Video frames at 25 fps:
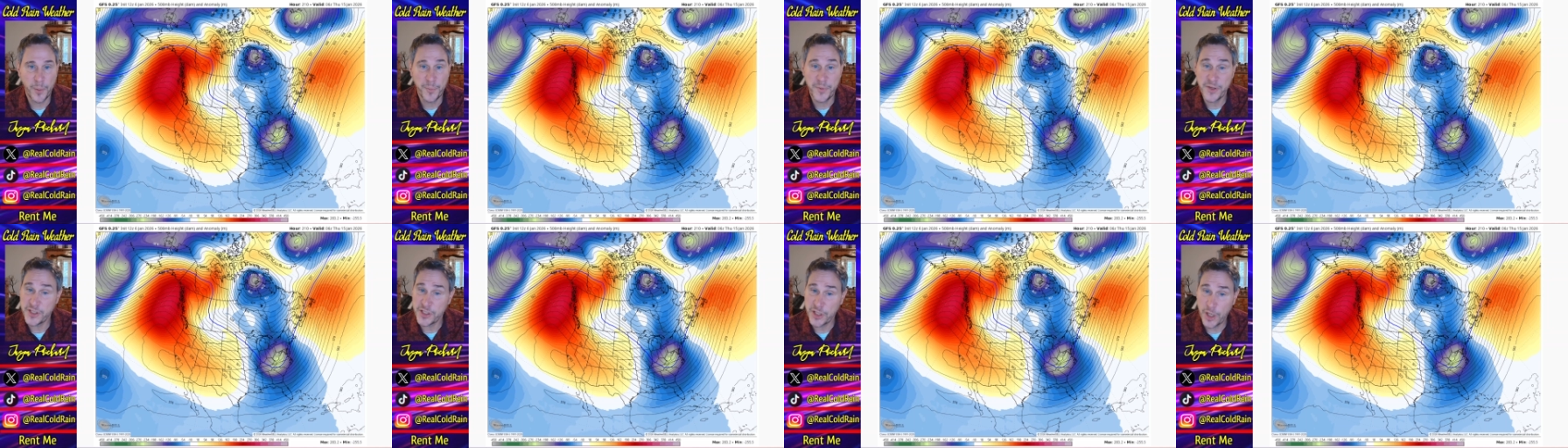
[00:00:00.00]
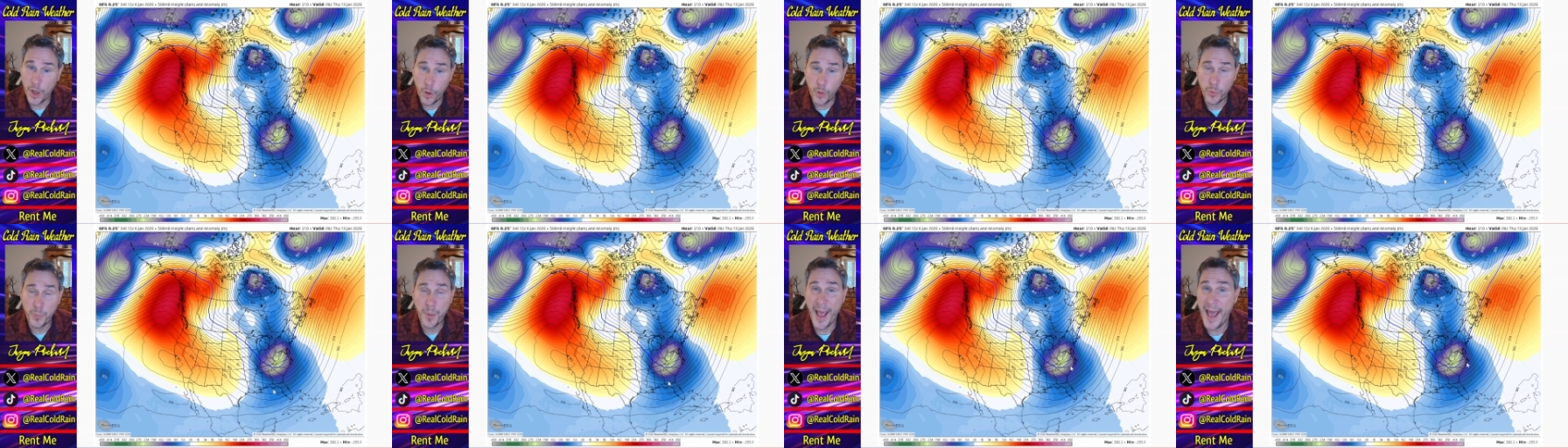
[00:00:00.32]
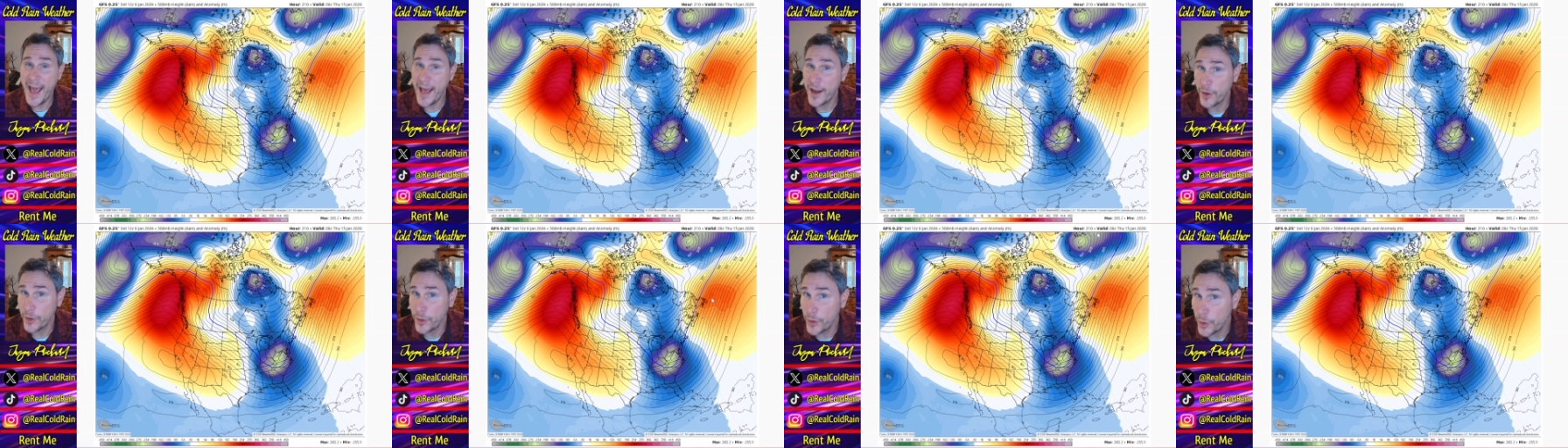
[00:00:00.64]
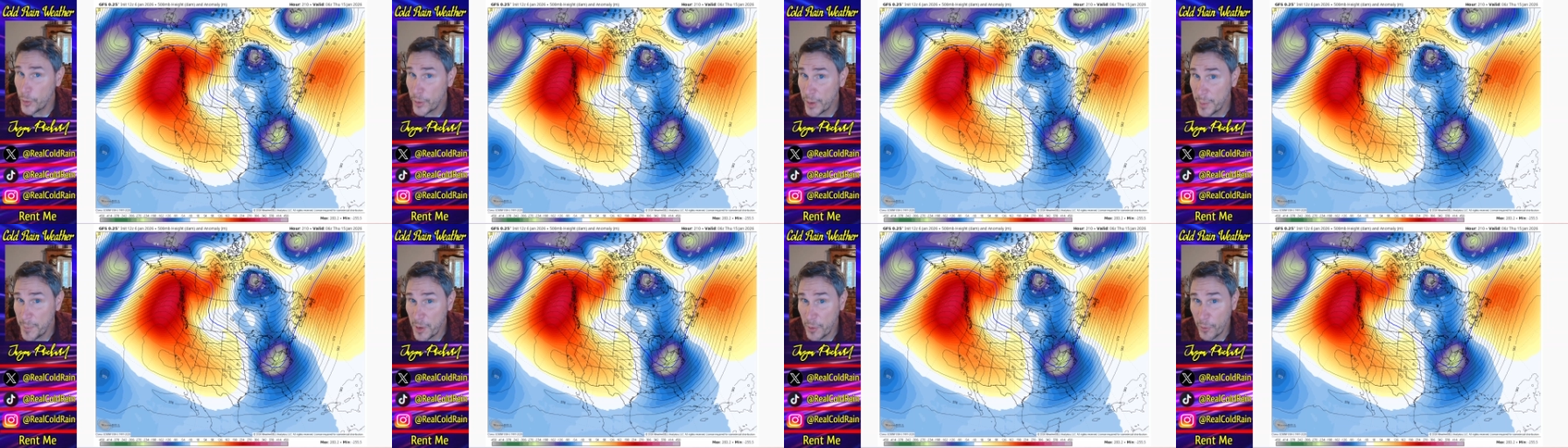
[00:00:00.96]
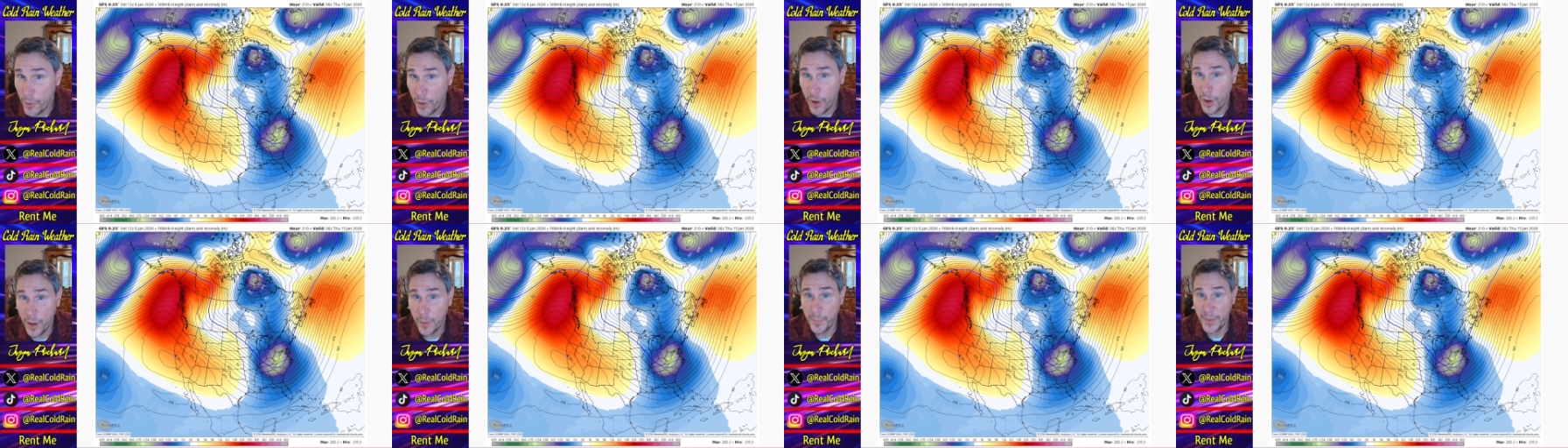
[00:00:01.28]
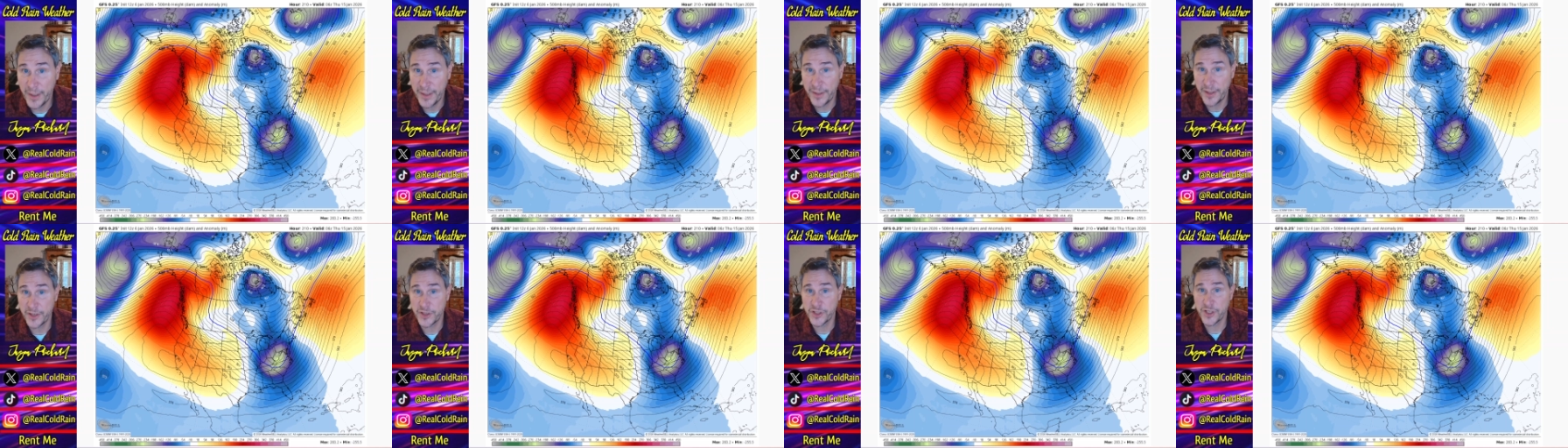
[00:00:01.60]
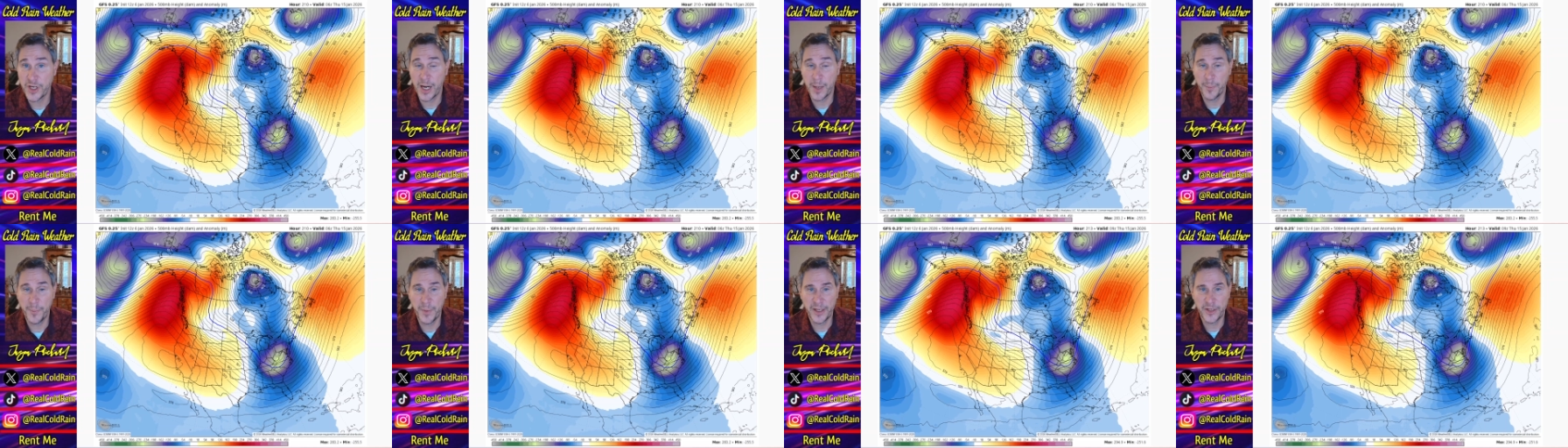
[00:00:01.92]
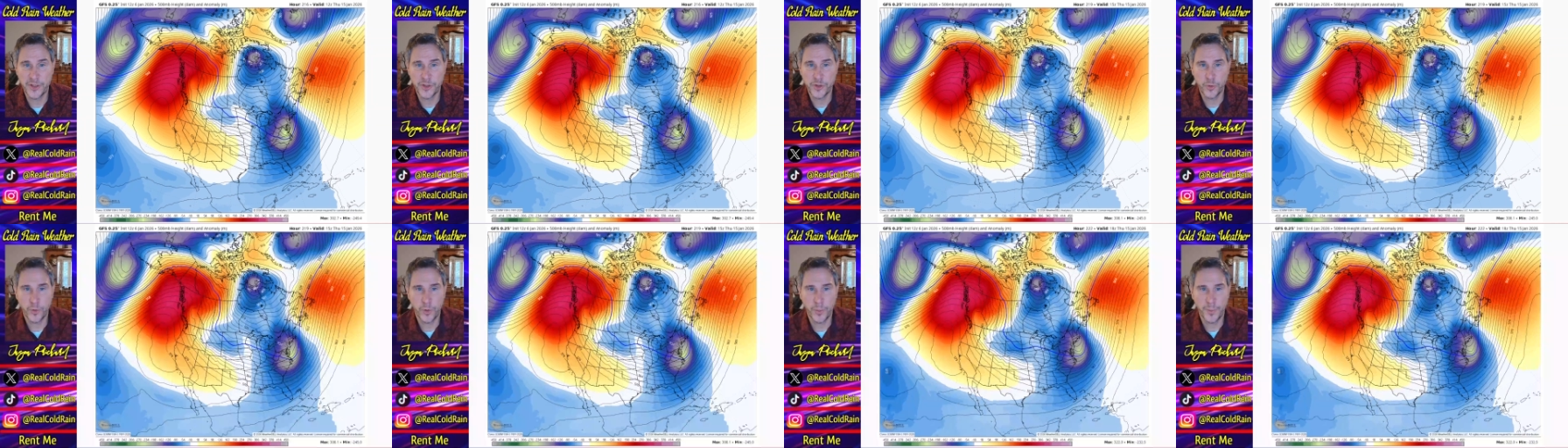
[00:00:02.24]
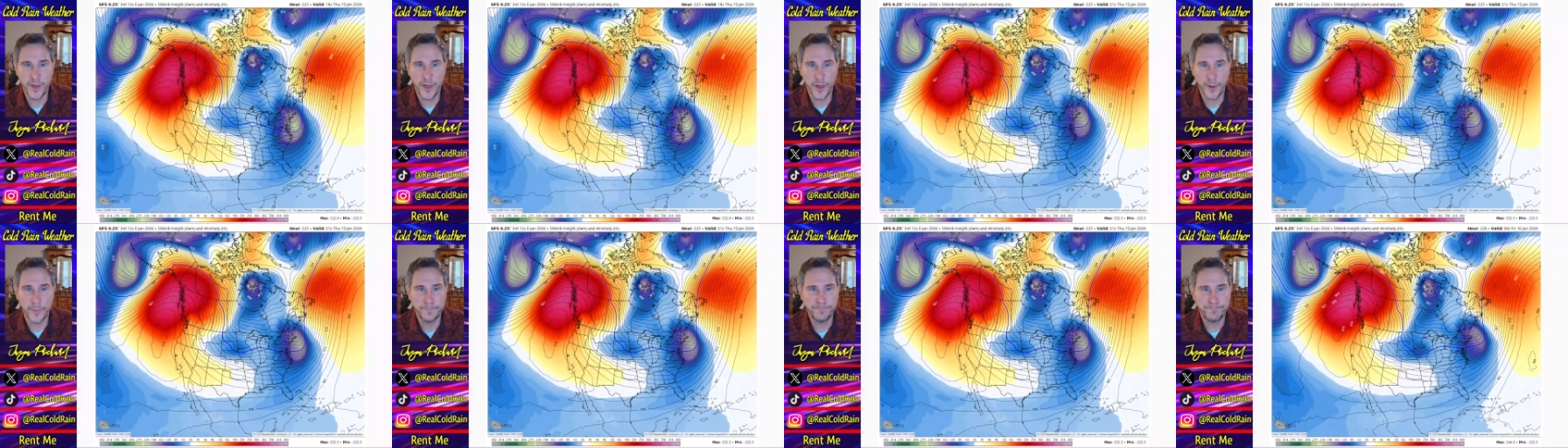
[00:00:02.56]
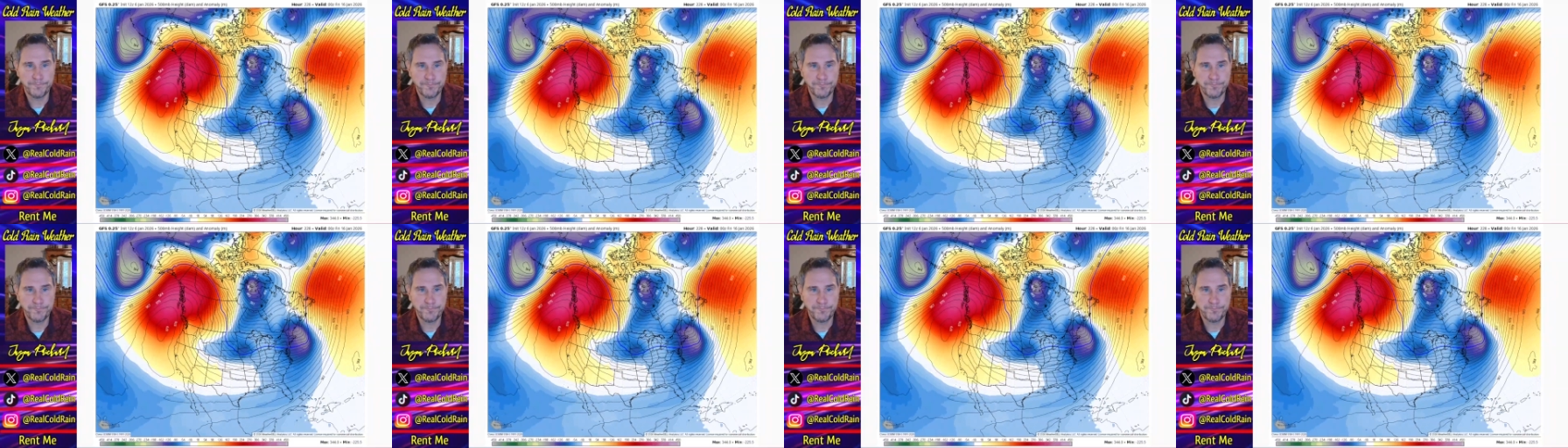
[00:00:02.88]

This is cold pattern, don't get me wrong, but there's not a big storm here.